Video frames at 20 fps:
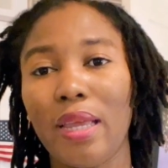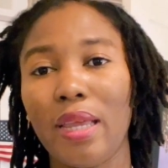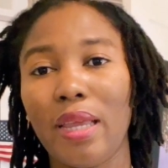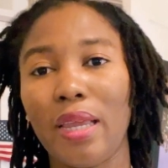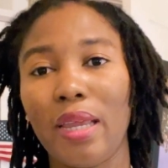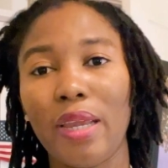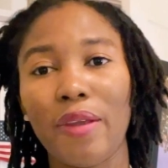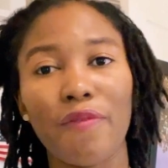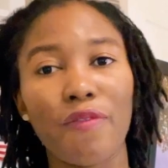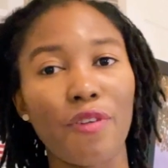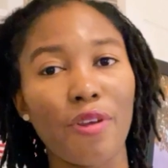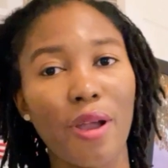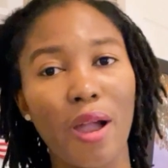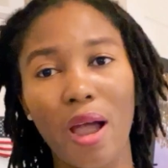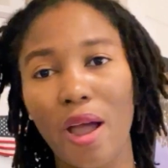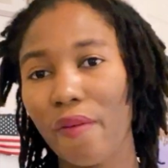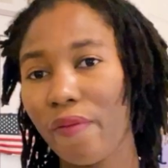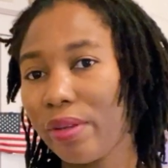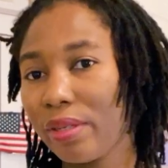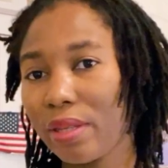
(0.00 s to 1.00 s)
If you
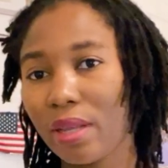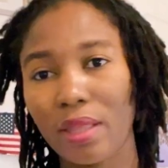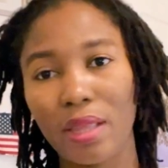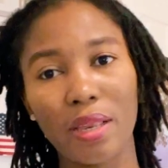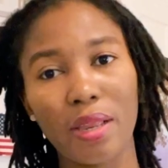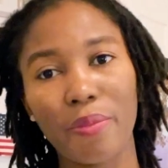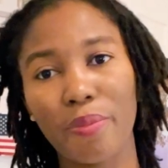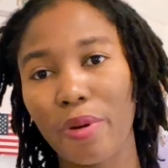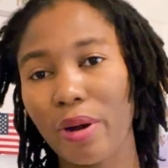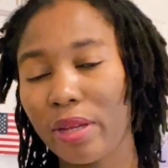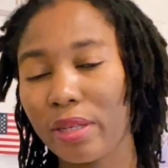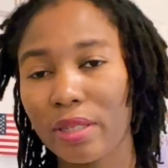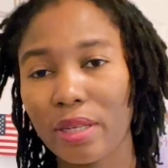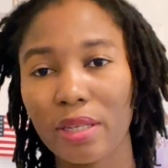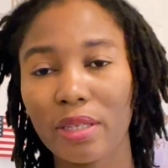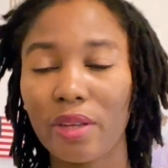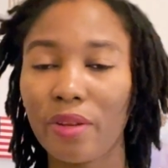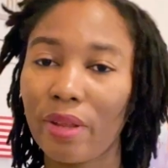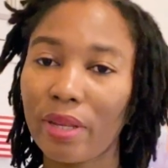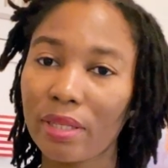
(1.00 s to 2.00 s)
haven't started the
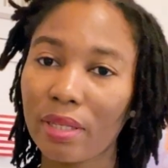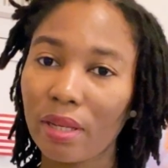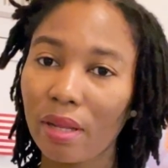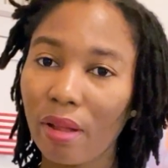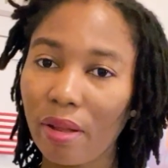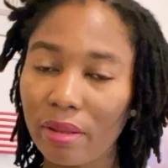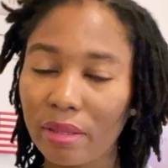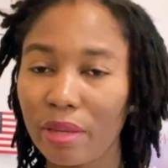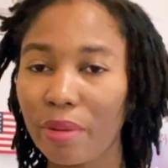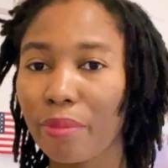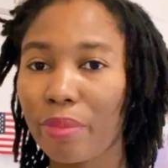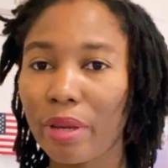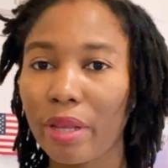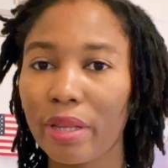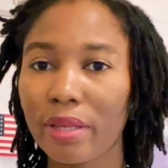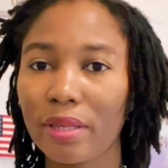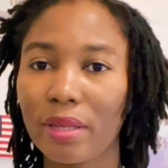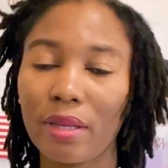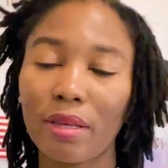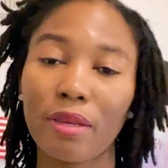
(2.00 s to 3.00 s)
process and you're still
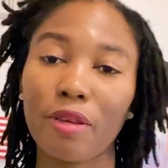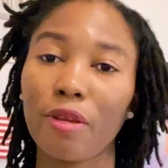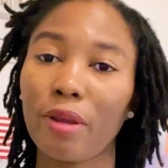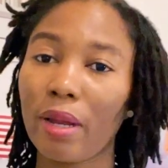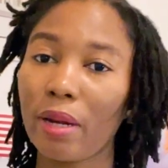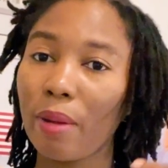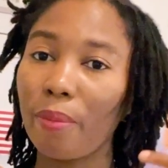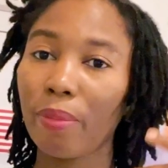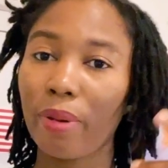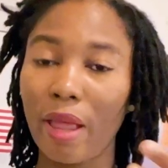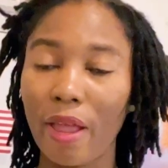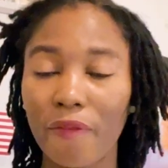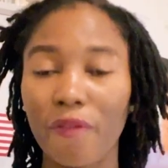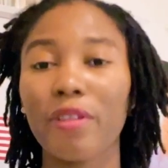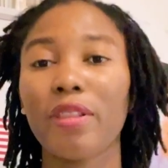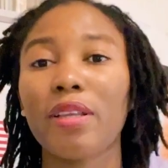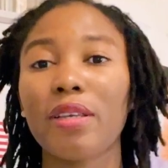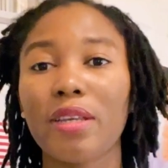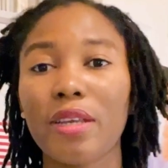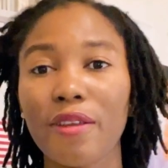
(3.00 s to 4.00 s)
contemplating, you can apply for
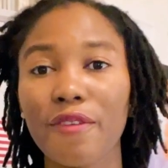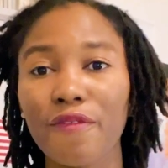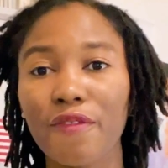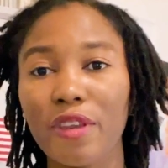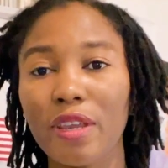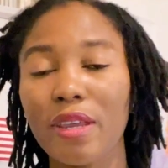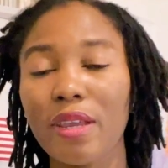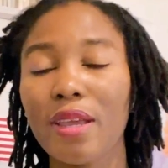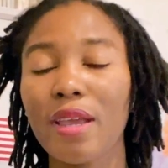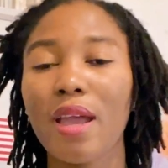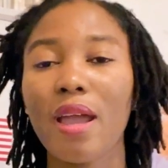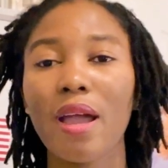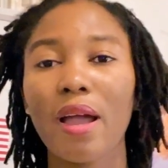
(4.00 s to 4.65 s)
the DV,